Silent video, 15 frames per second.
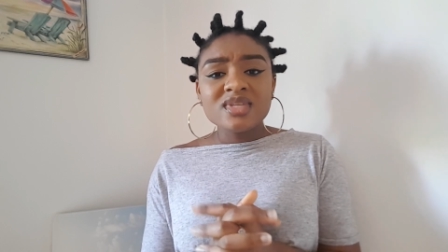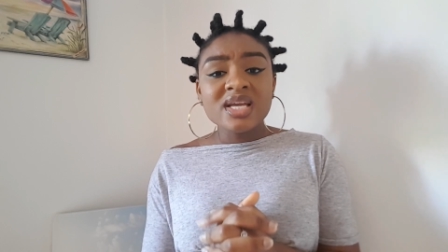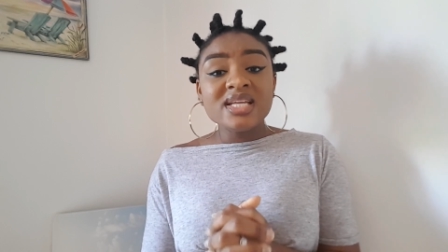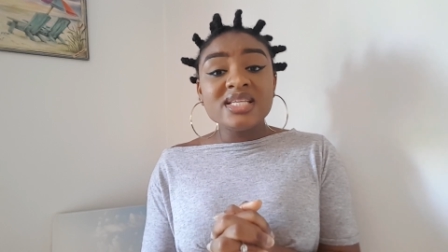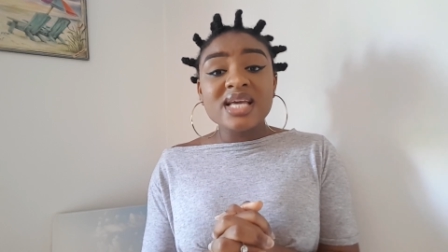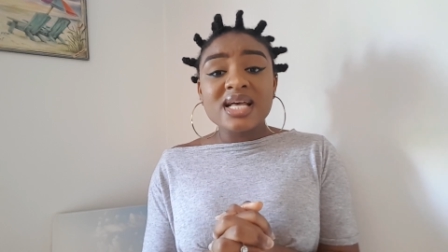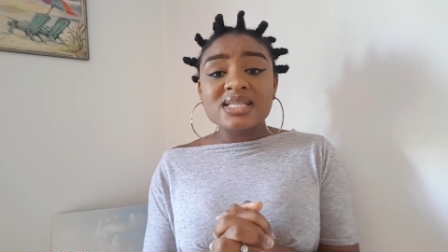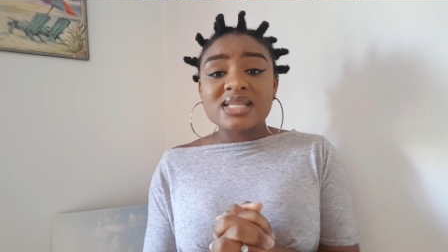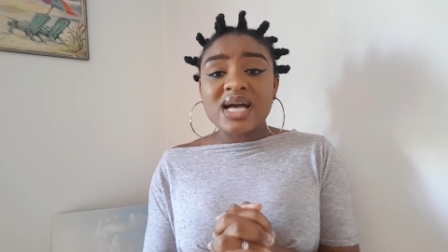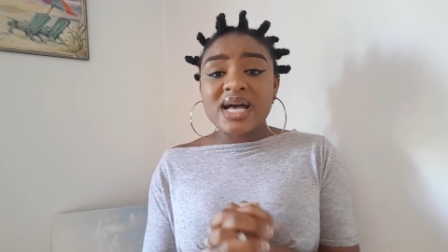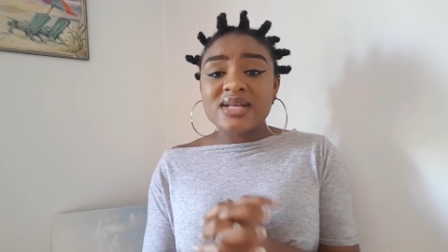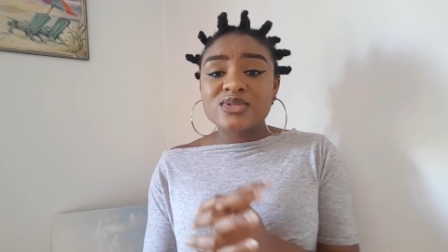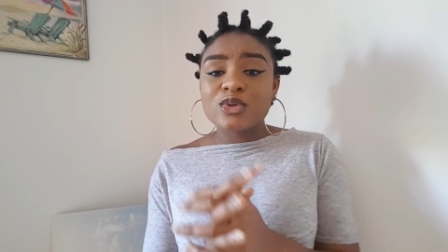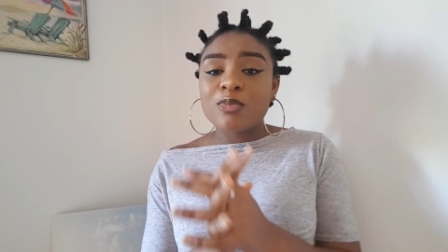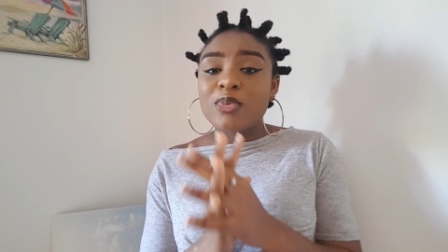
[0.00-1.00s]
and yes
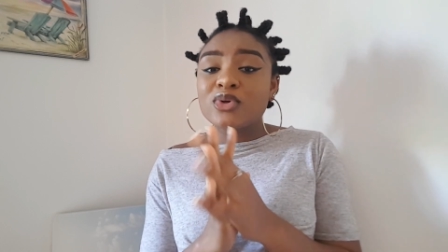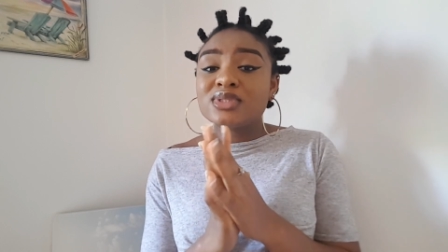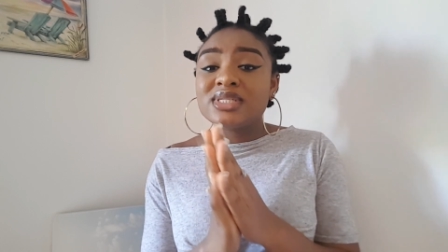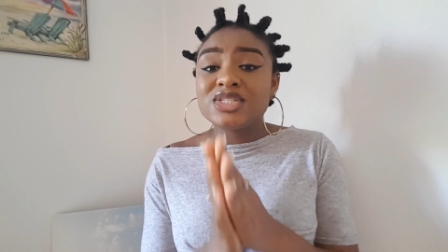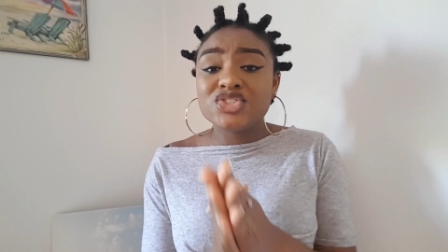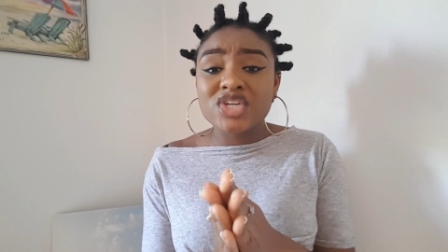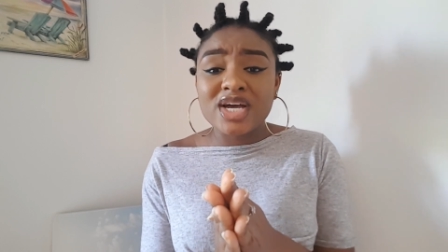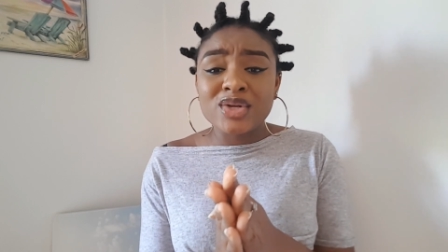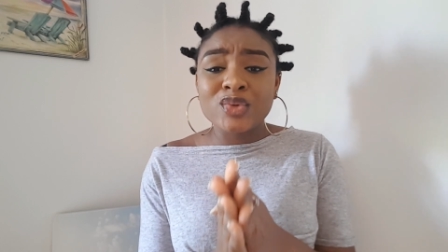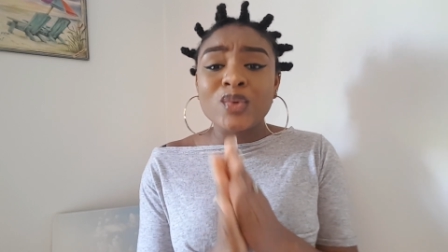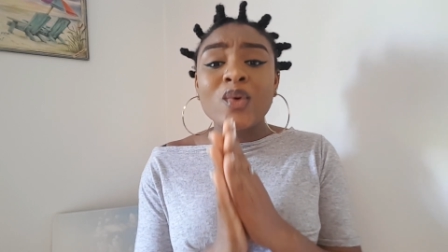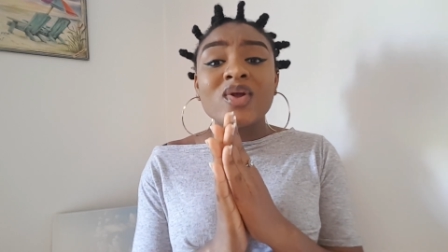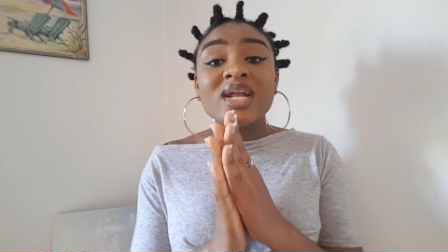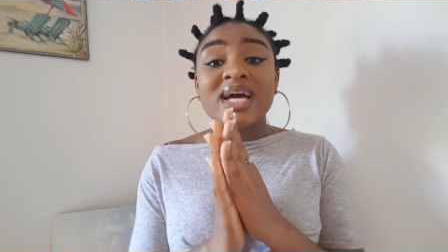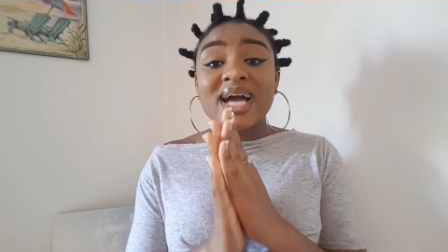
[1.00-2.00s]
guys support this channel
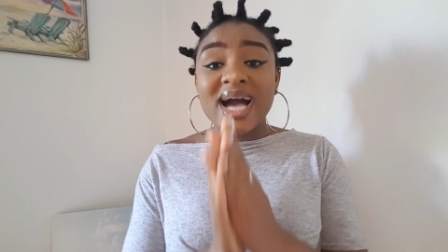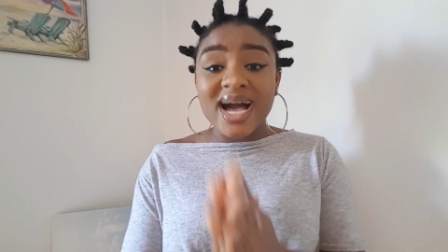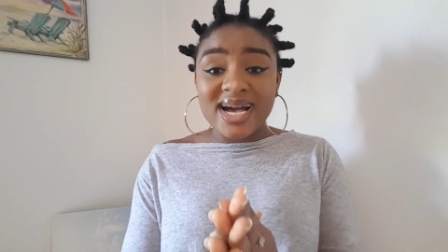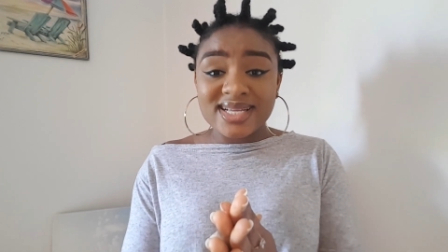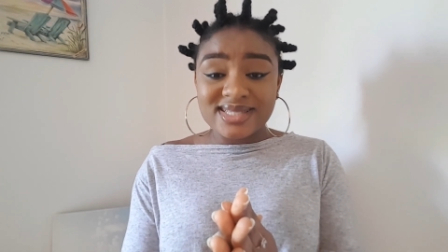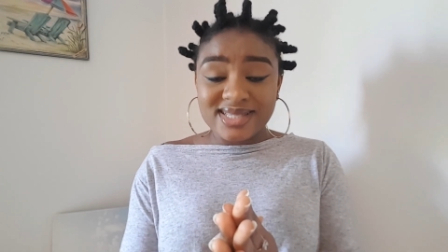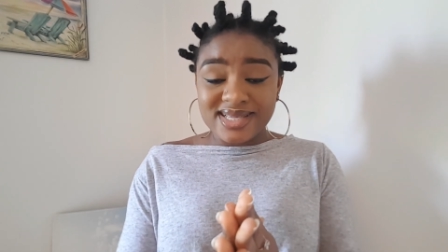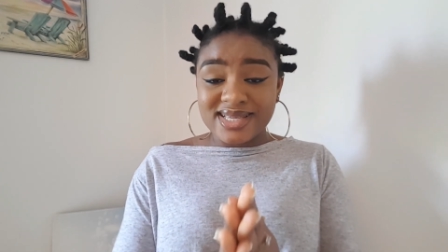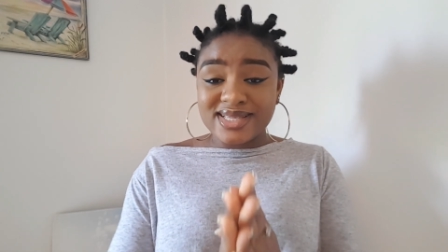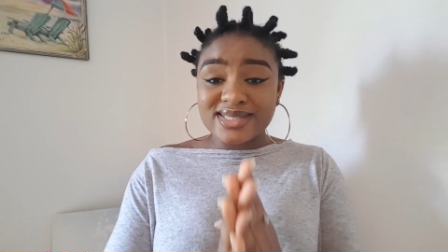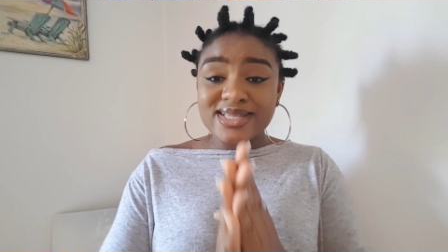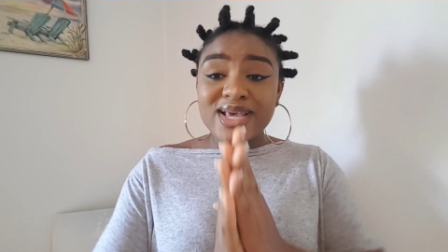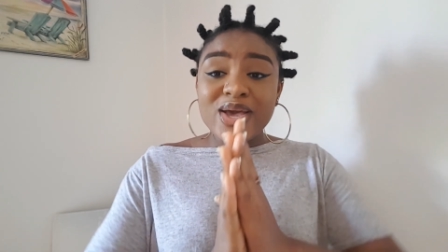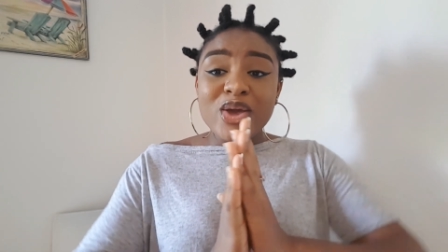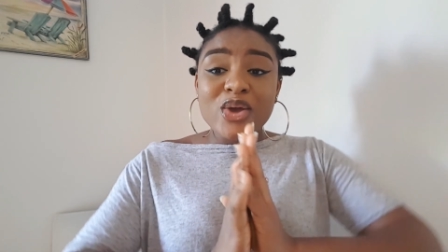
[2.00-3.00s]
all i ask is